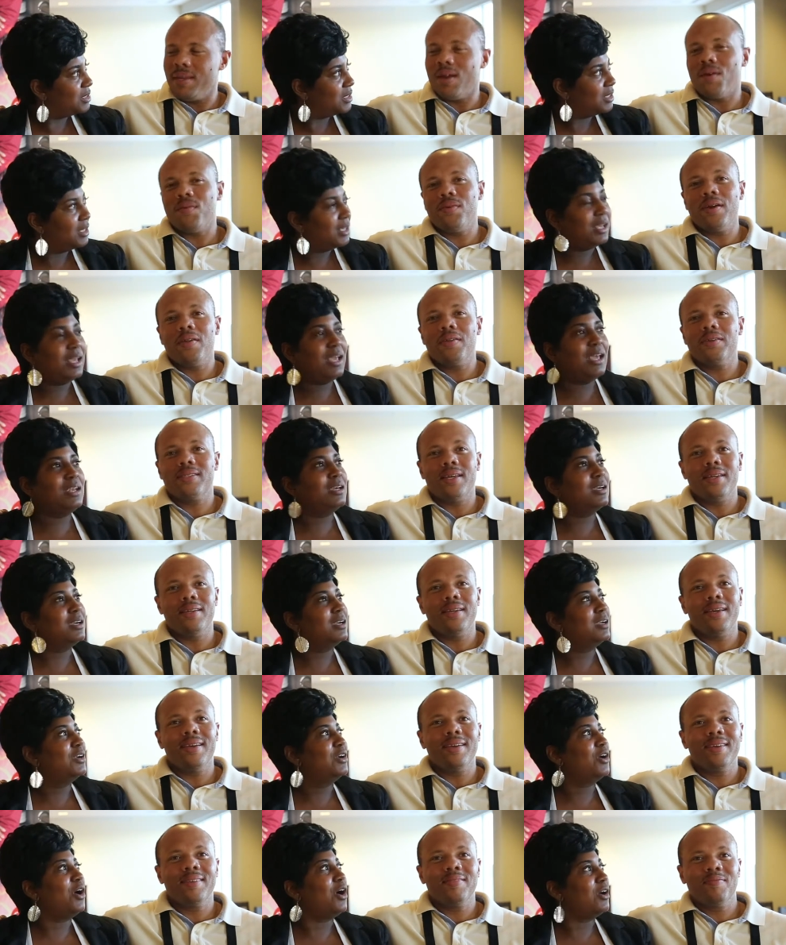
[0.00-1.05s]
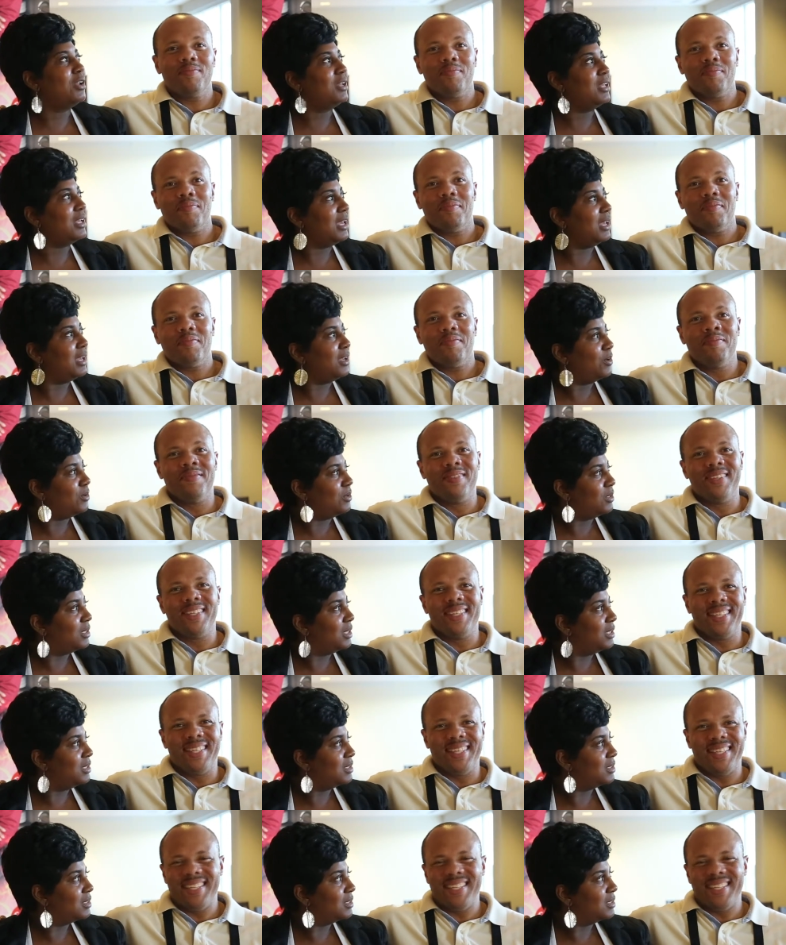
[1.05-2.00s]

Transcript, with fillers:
Speaker 1: Every other and Sunday. garlic aioli.